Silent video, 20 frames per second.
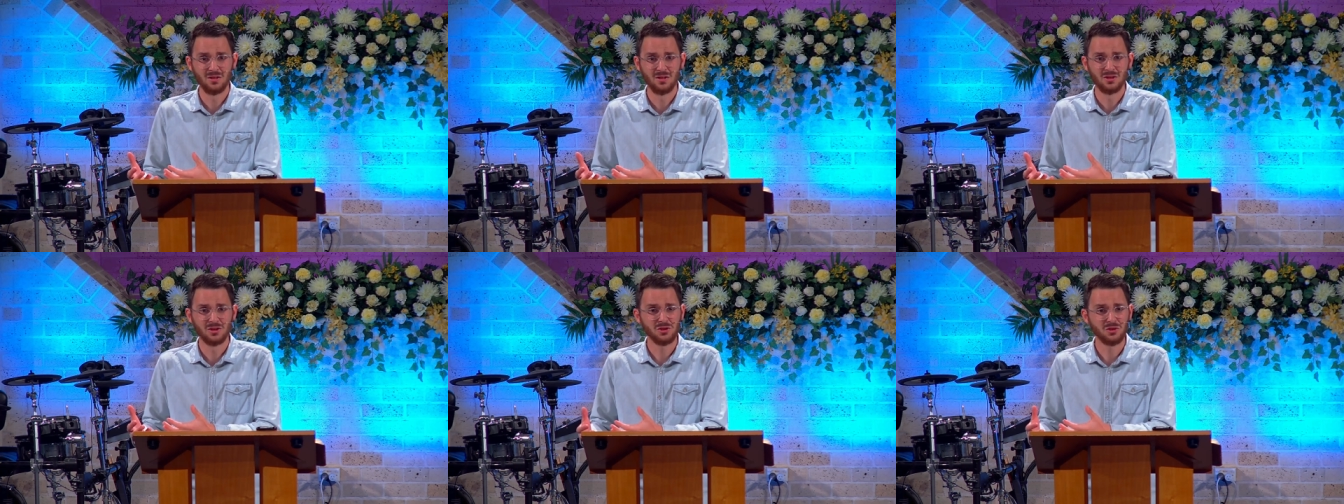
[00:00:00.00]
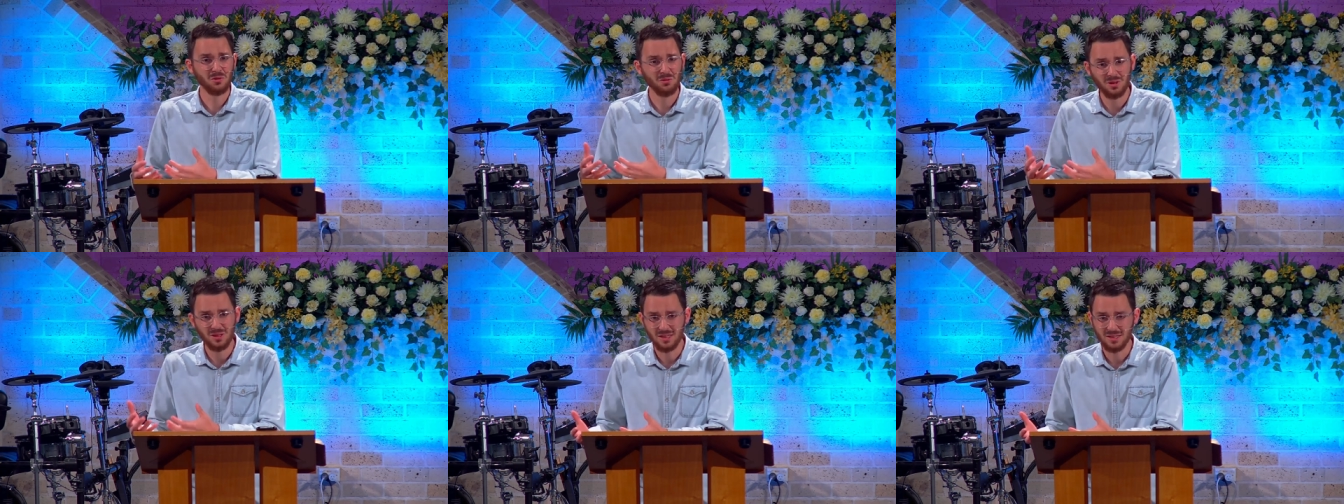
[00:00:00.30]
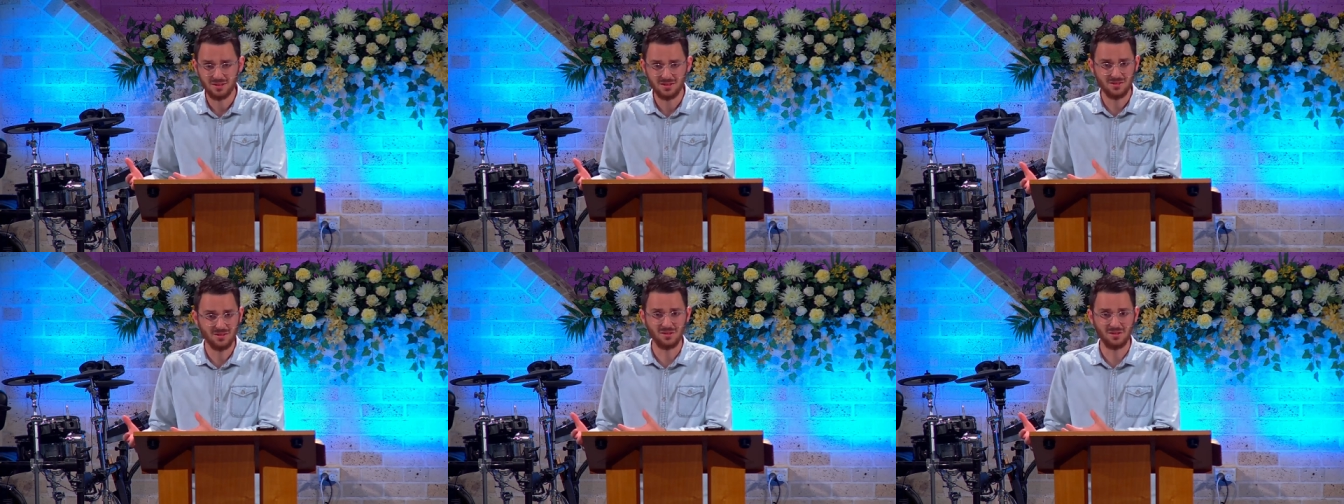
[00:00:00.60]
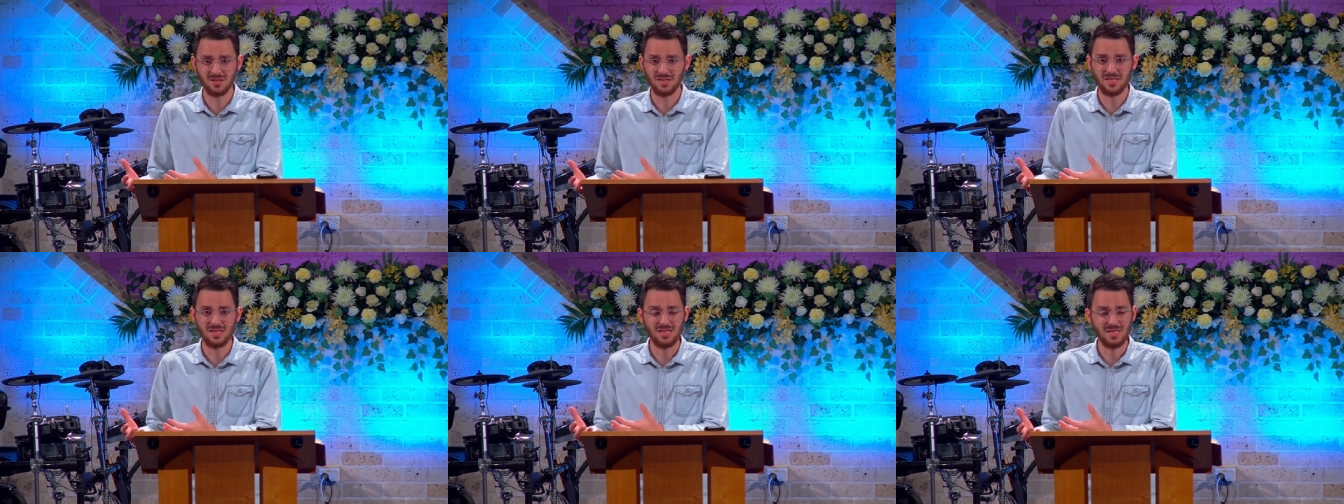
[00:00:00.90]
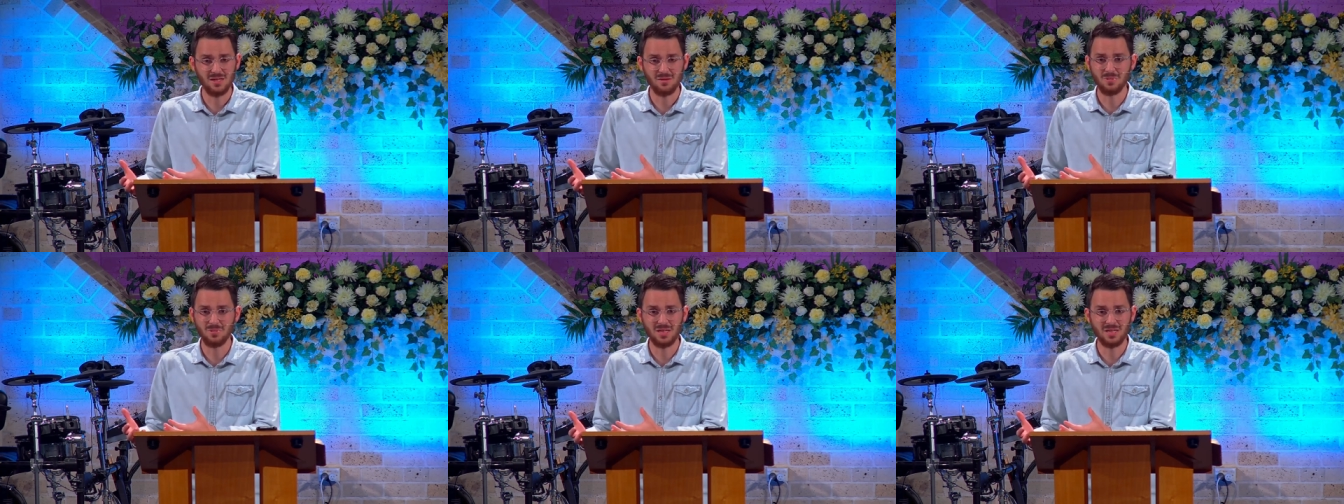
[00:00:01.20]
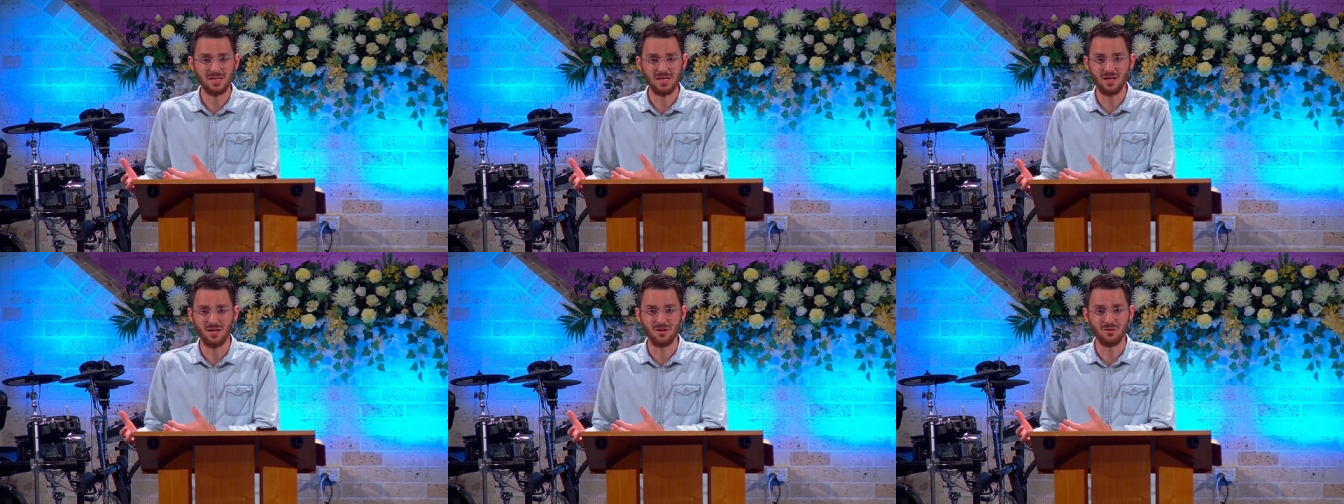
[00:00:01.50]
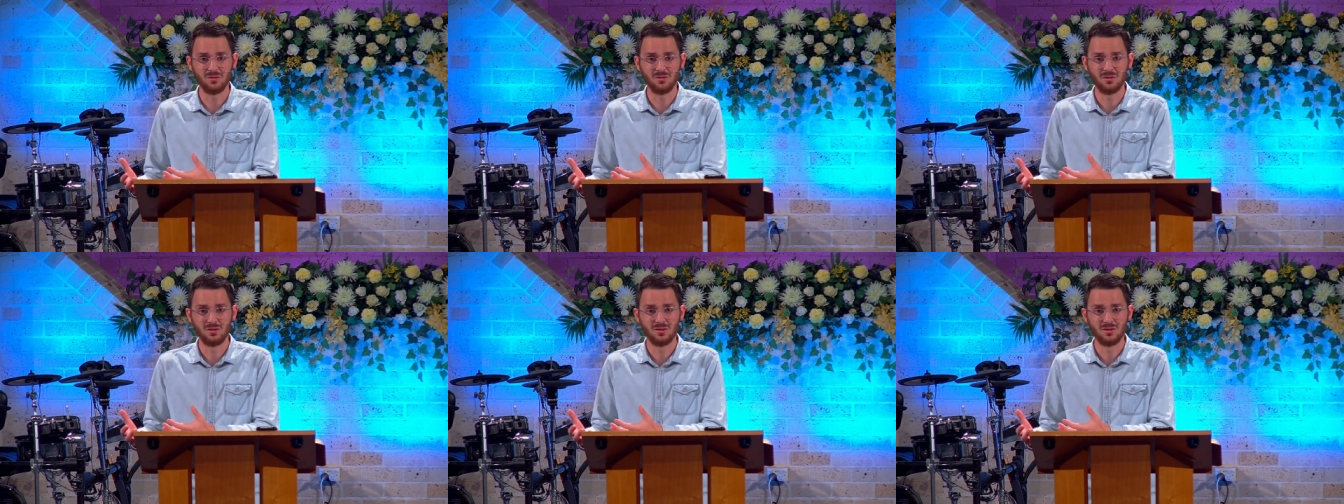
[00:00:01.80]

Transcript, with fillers: Surely he's not going to keep me now.